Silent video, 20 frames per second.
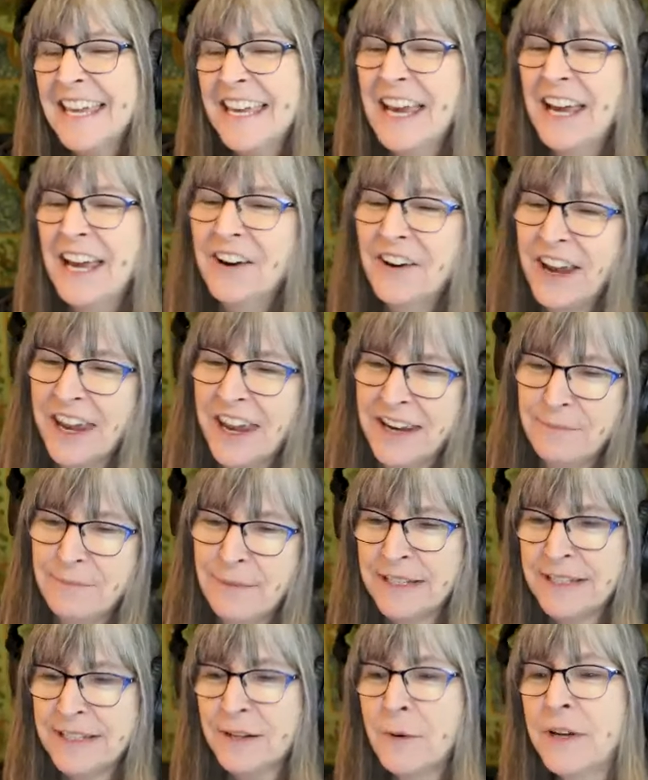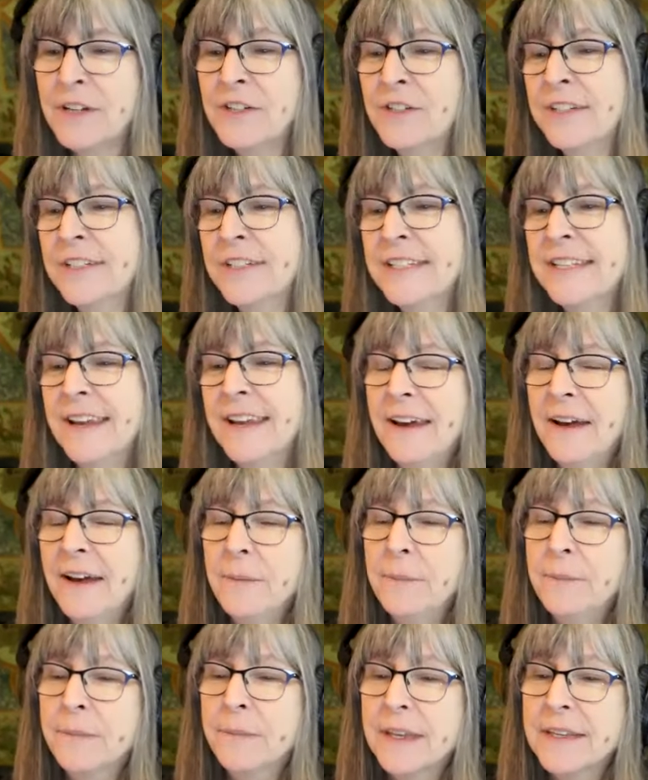Okay, back to questions.
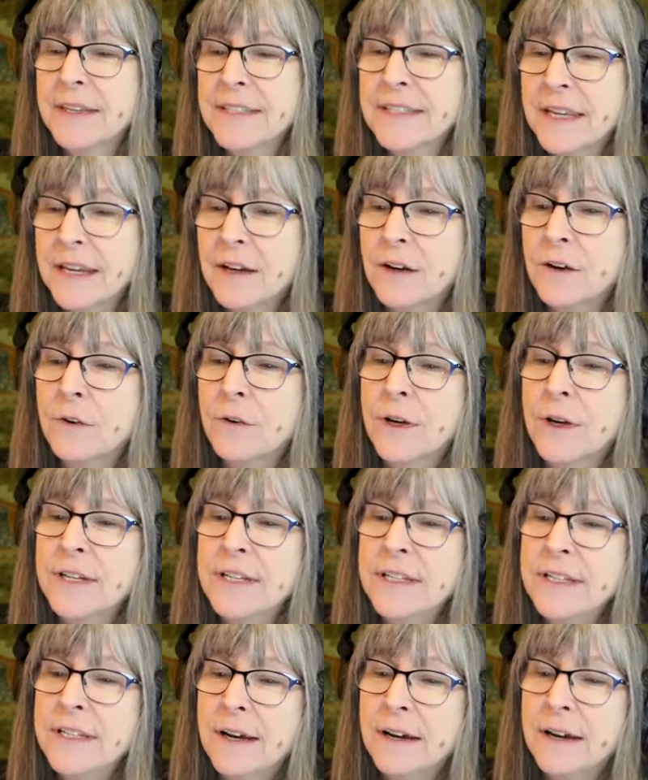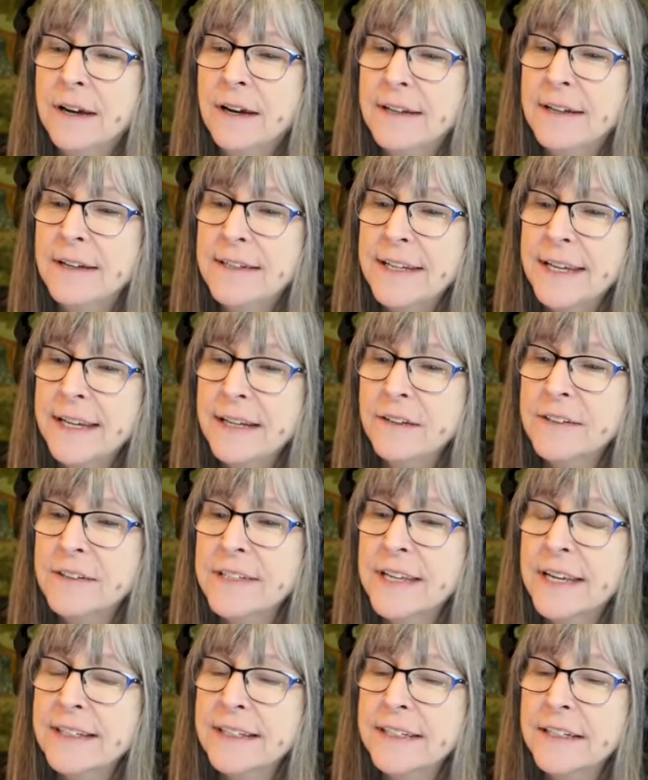So Daniel's
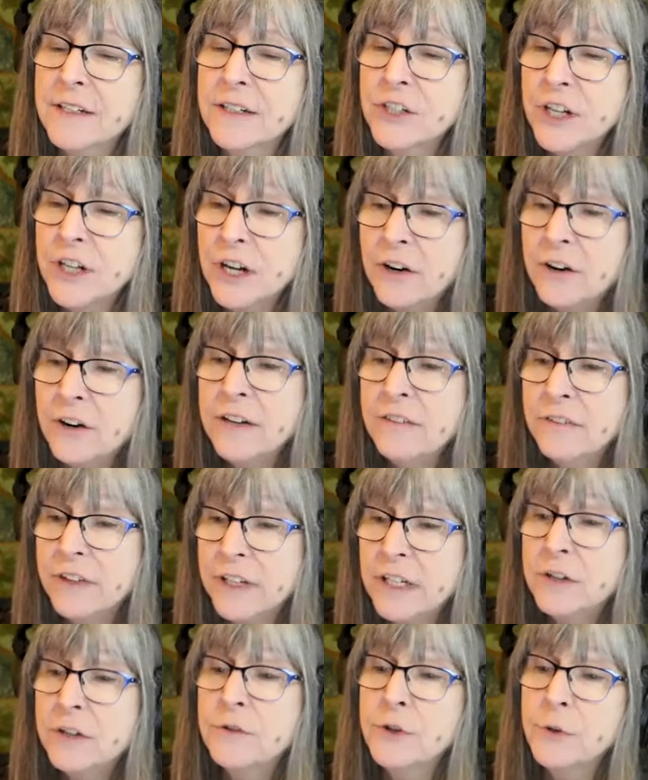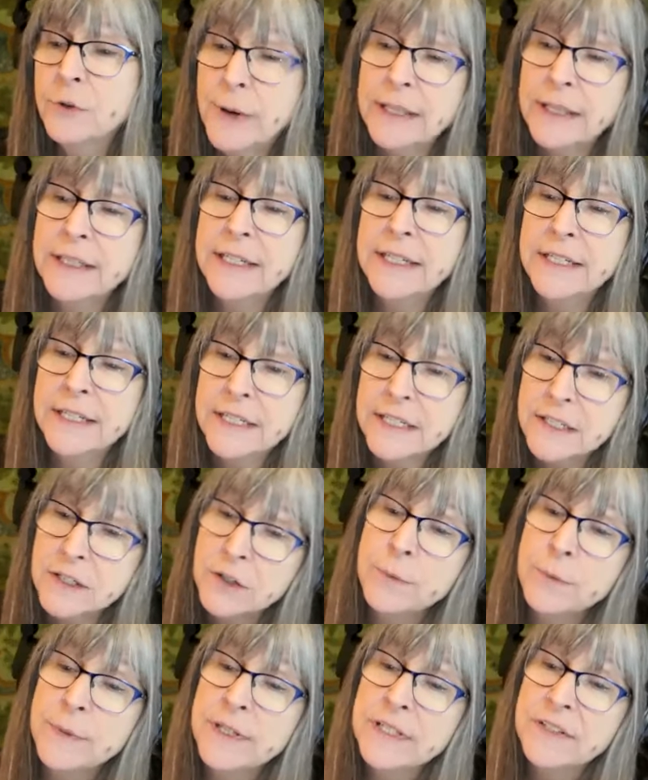asking, sharing video directly in
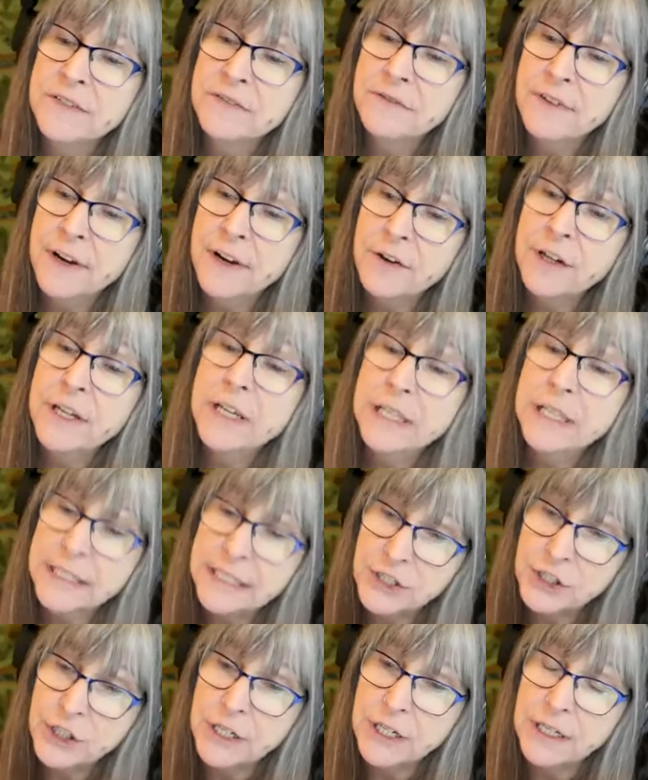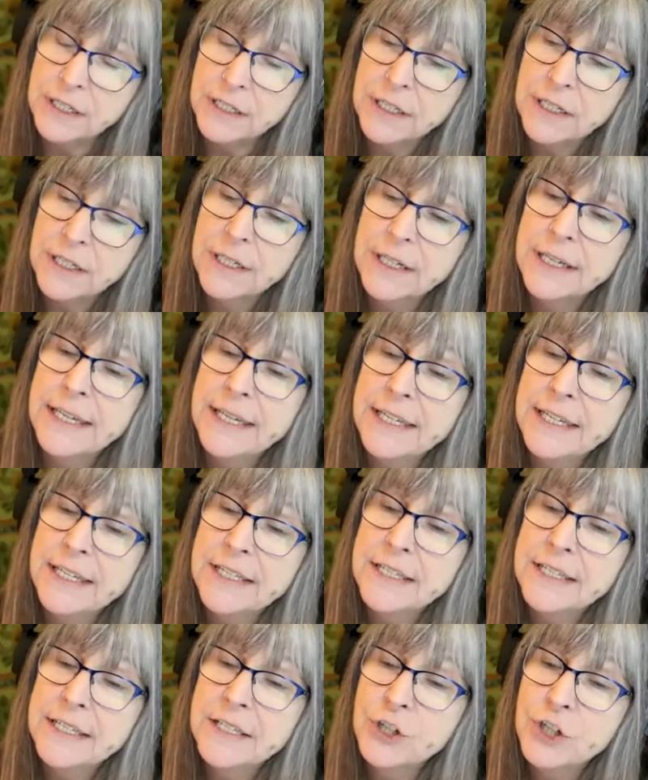Zoom is very glitchy. Is
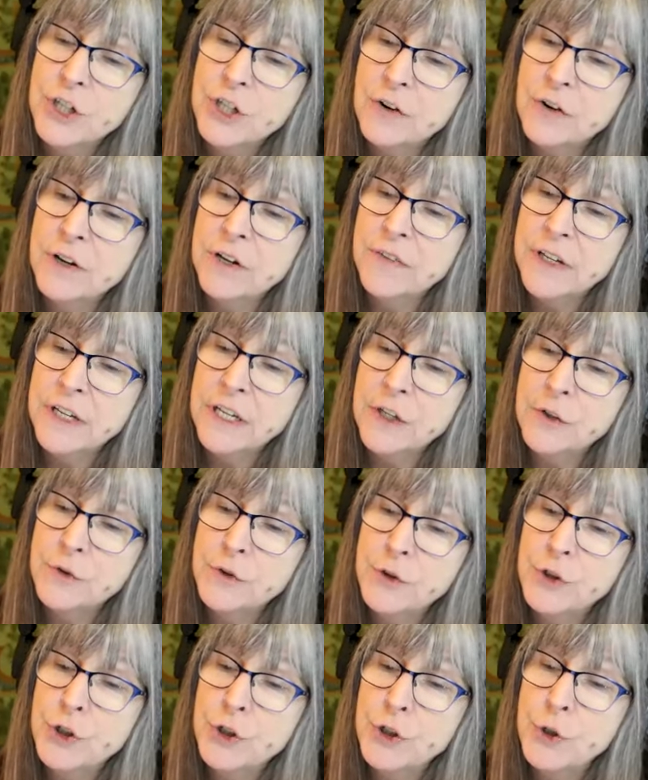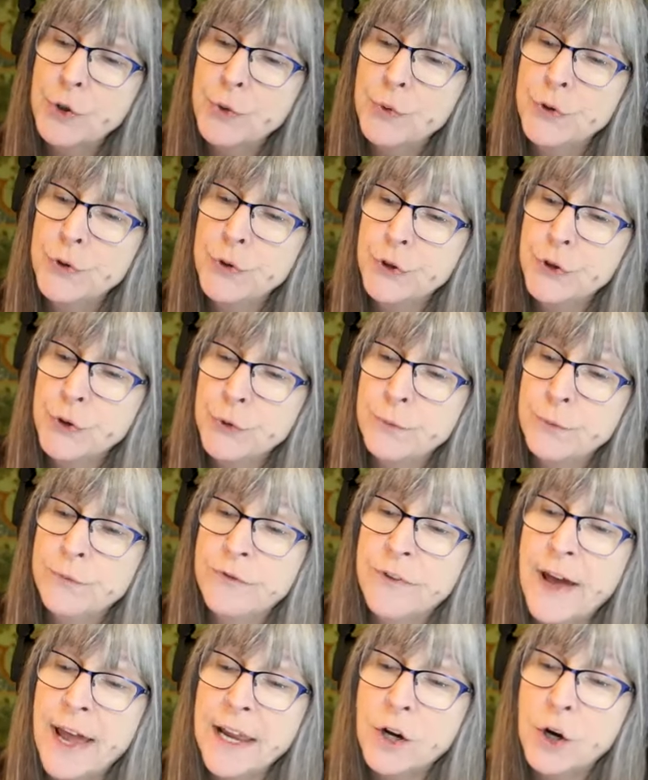sharing video to Zoom
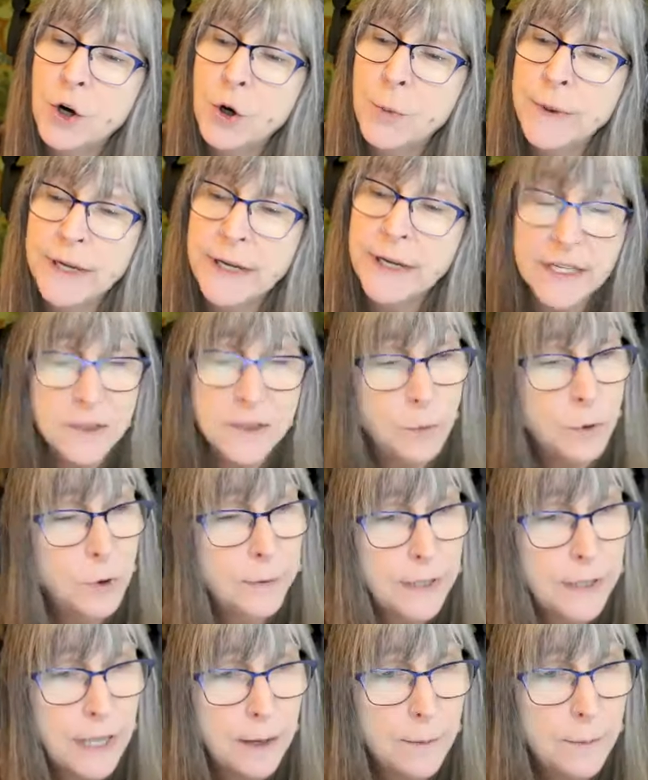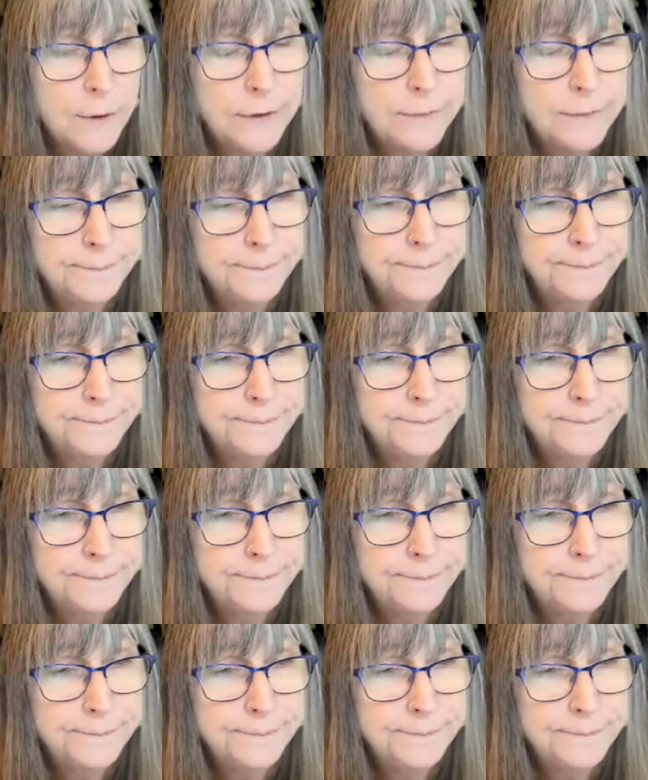via OBS more reliable?